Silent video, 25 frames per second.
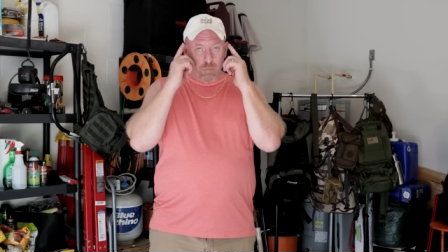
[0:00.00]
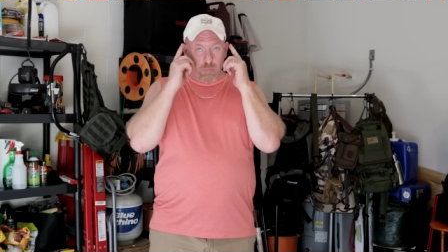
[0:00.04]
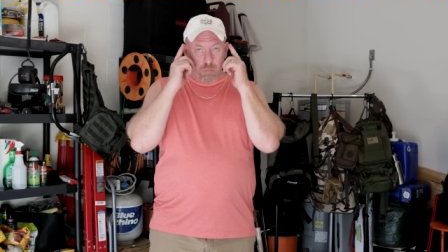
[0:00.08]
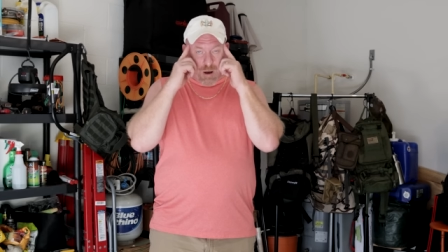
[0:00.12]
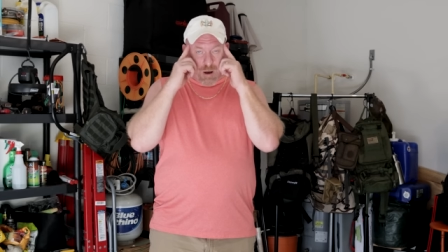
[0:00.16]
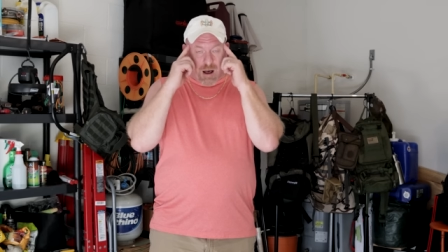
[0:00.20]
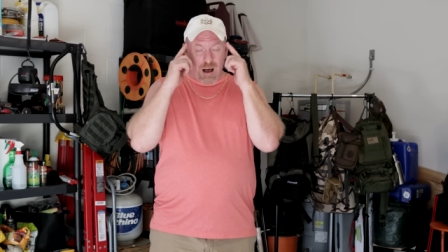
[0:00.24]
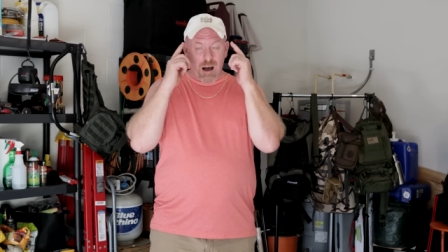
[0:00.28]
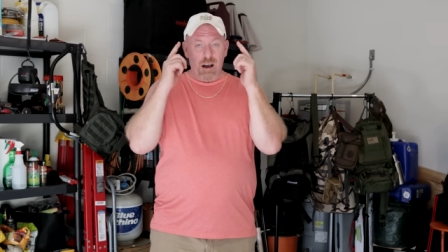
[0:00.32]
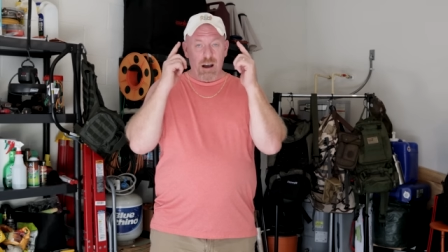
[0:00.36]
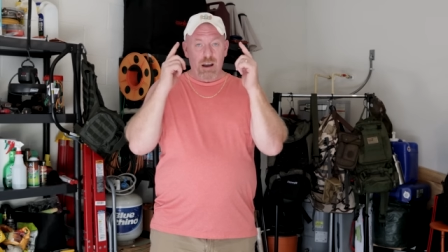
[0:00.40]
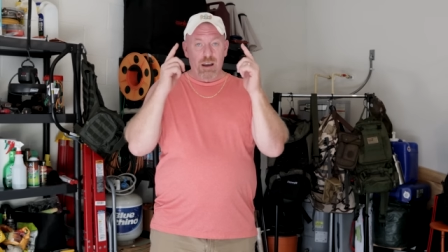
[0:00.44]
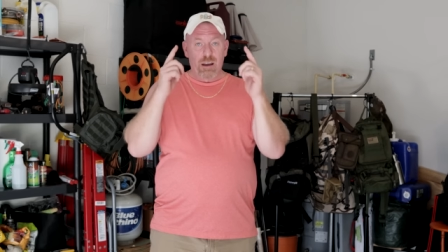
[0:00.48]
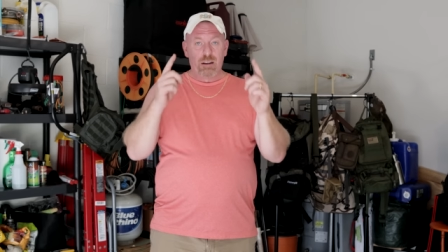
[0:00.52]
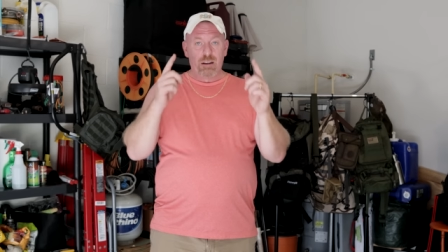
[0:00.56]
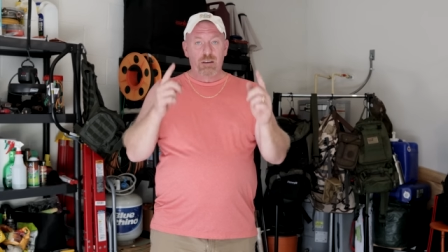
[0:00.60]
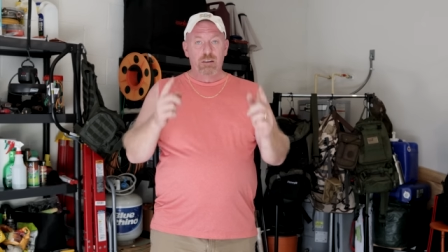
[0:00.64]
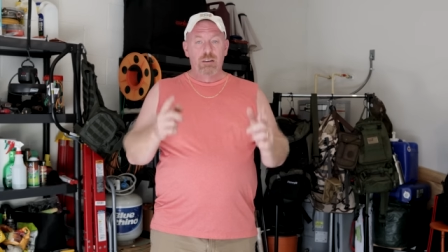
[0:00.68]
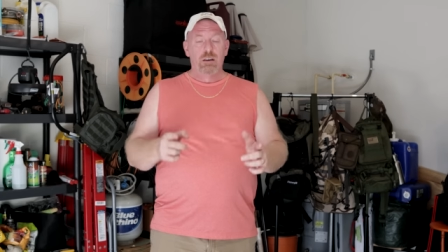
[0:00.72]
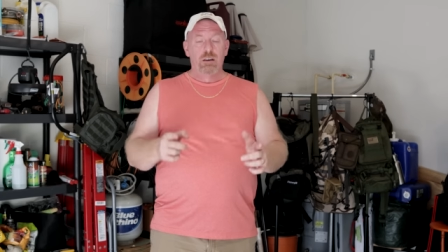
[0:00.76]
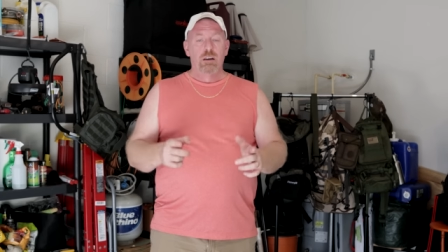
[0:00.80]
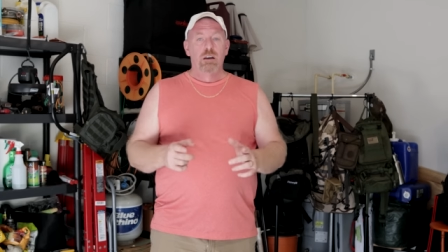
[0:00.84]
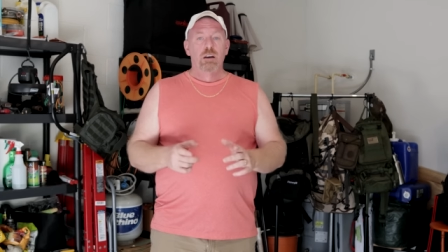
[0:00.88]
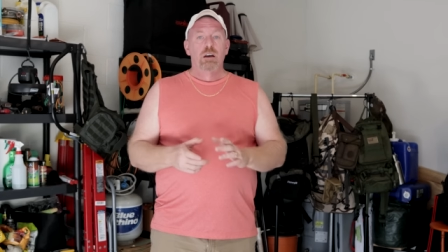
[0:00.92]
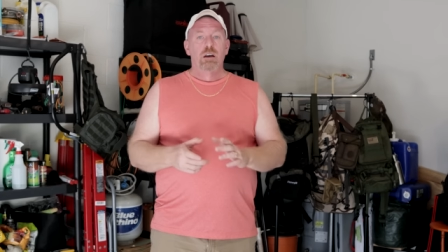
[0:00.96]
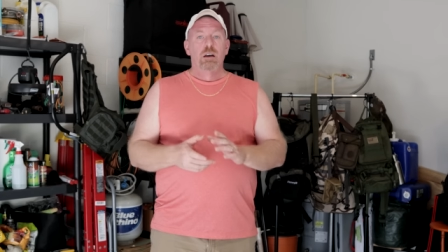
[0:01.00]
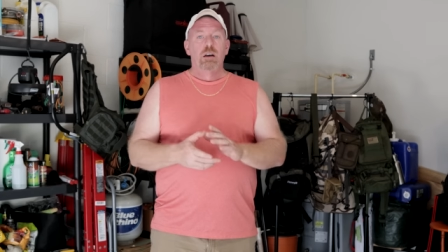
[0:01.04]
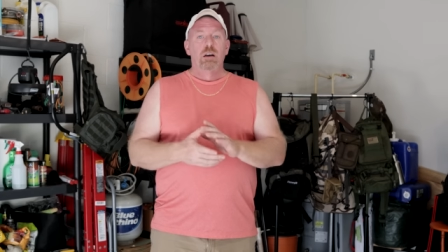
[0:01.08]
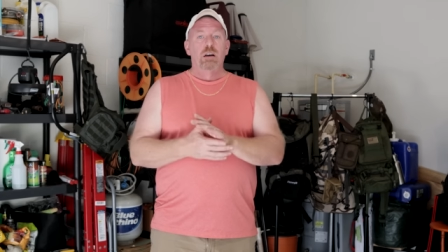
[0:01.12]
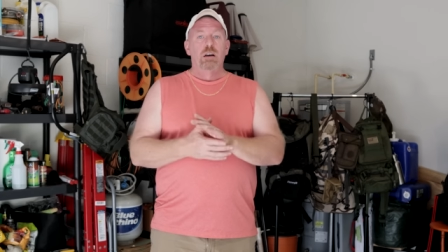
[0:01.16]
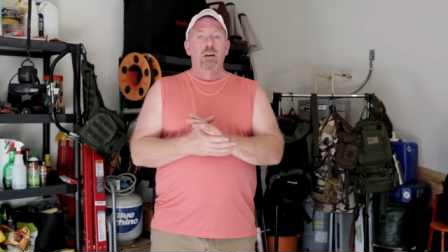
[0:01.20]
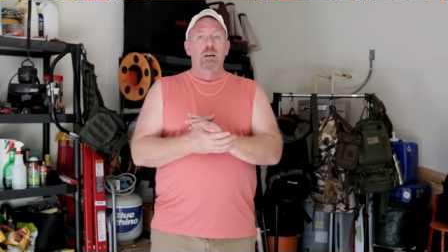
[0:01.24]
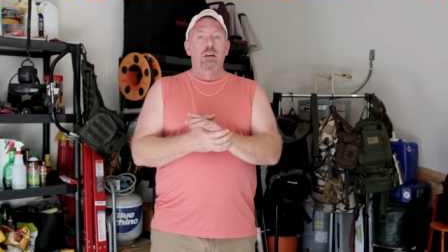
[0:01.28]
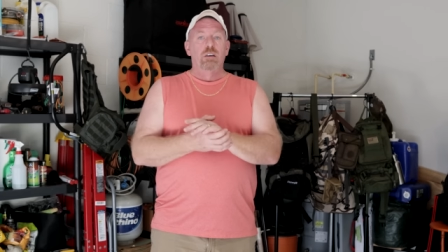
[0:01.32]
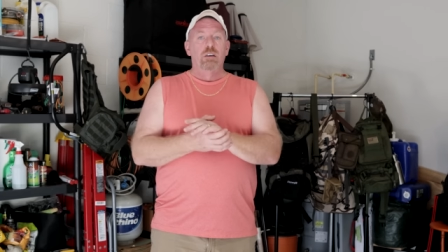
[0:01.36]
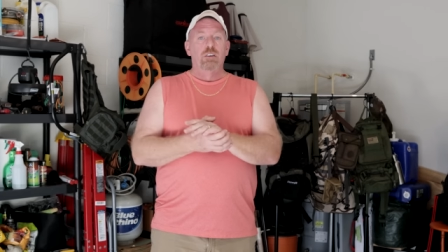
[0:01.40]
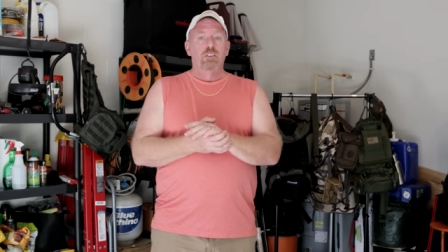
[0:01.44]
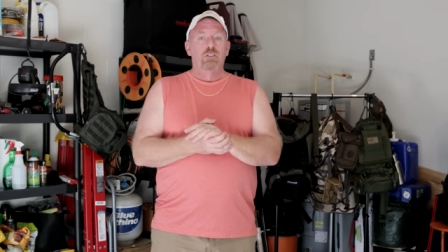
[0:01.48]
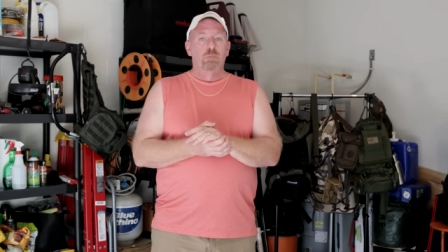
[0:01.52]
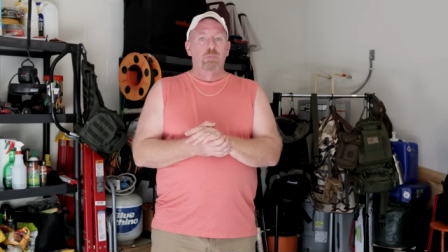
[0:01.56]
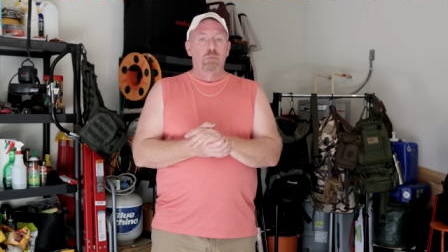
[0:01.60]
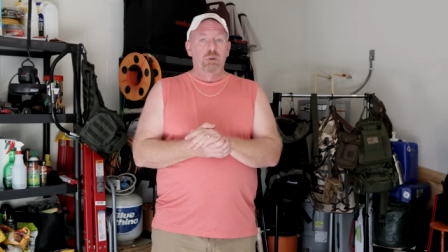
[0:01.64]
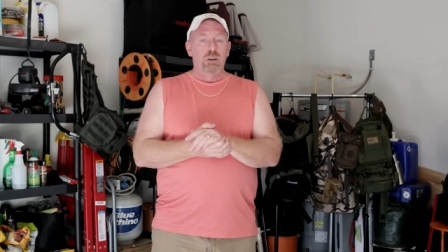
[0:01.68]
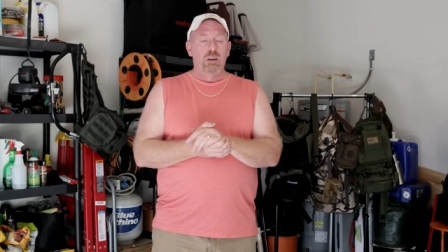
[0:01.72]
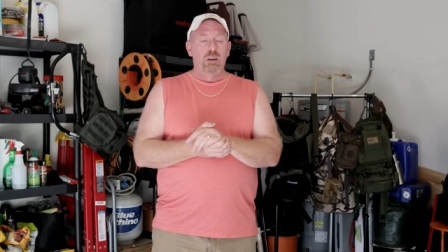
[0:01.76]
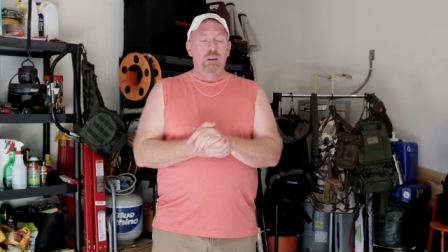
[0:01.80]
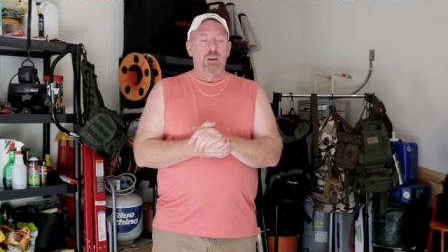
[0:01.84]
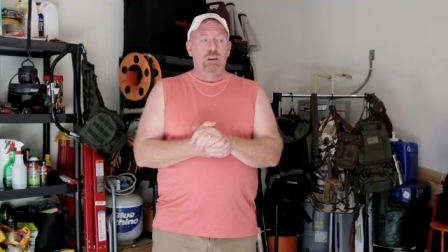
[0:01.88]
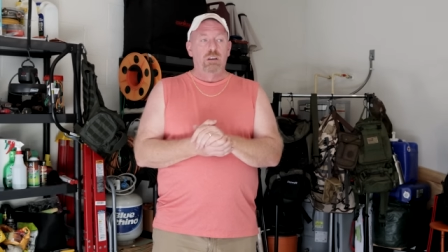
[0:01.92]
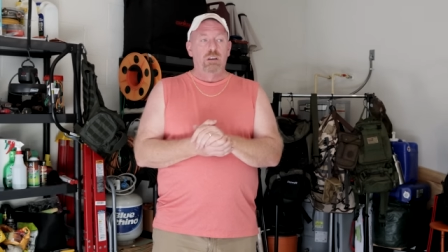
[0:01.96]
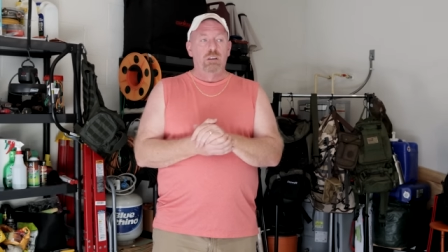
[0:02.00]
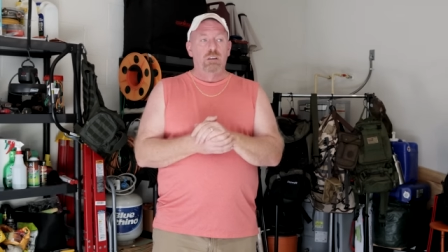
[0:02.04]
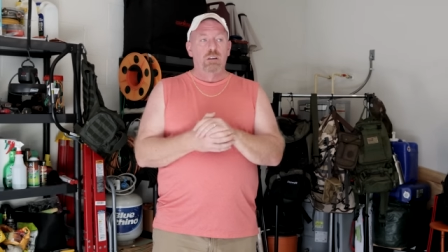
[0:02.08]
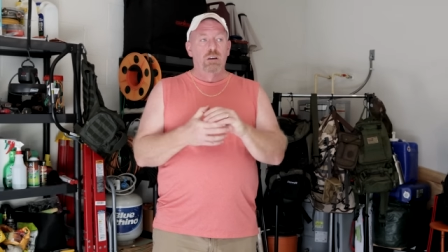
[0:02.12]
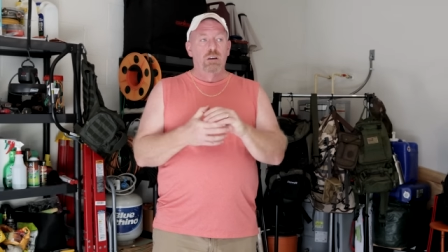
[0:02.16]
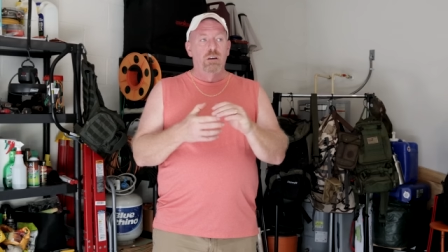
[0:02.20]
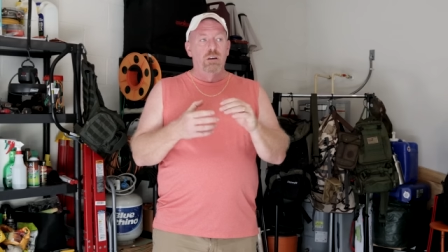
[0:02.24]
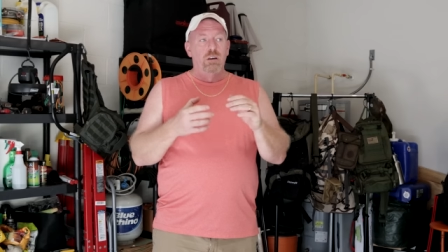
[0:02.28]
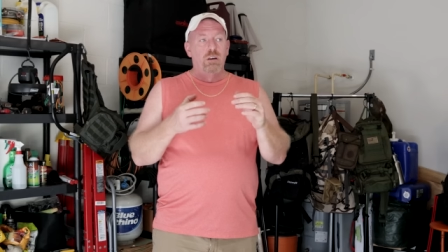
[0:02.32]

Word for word: mind is being